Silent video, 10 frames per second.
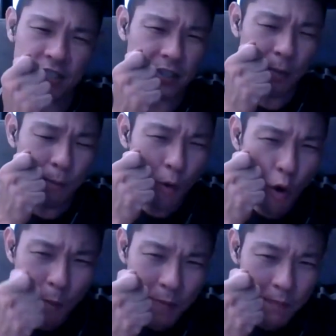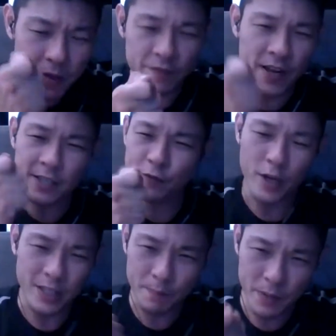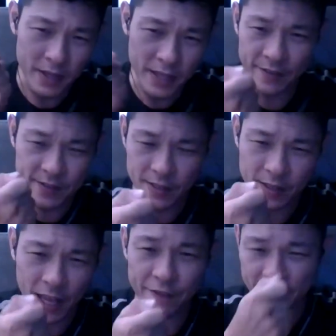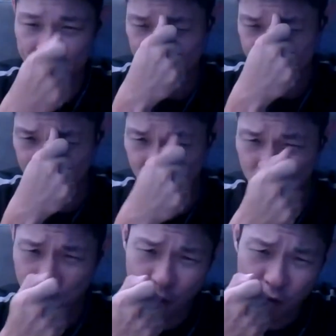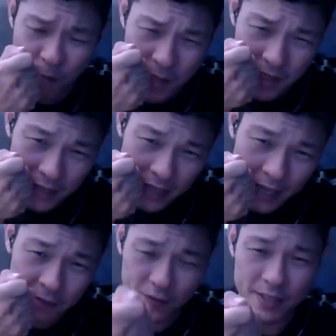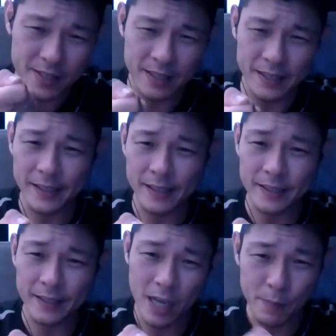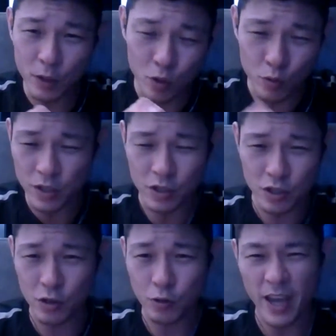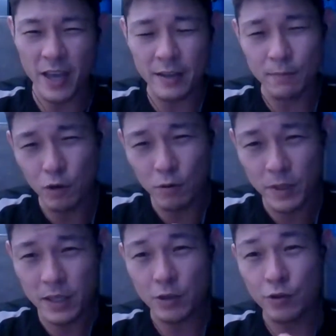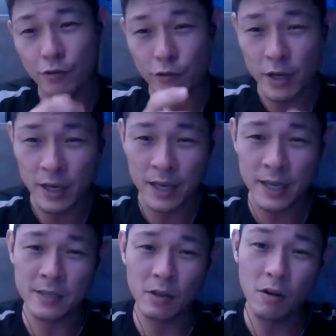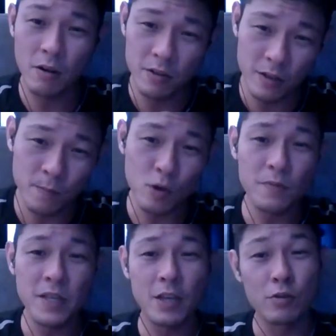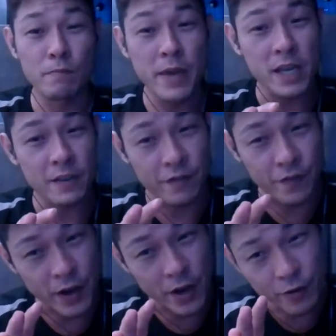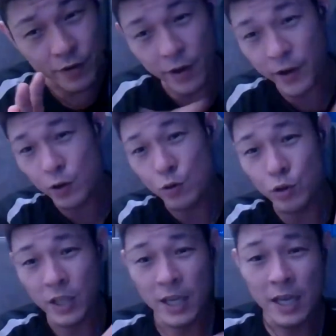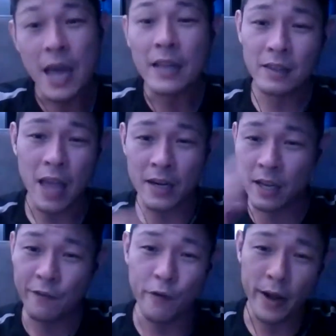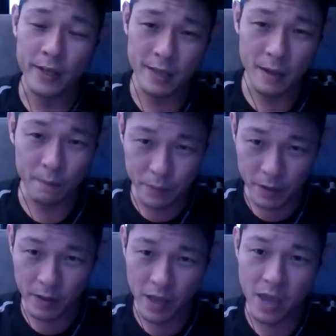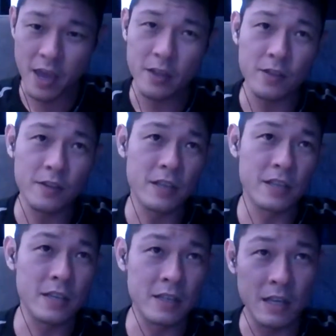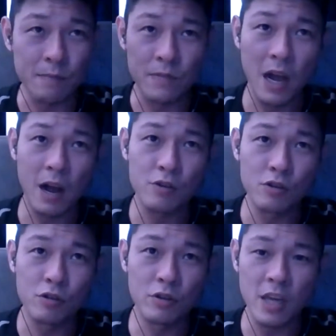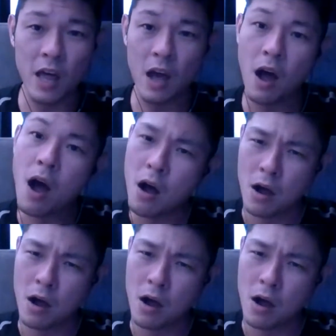moment, if let's say for example a knife attack, the moment the knife is coming towards you, and the moment that you realize, the moment and you make a very, very good technique, for example, and deep down, you know that, oh,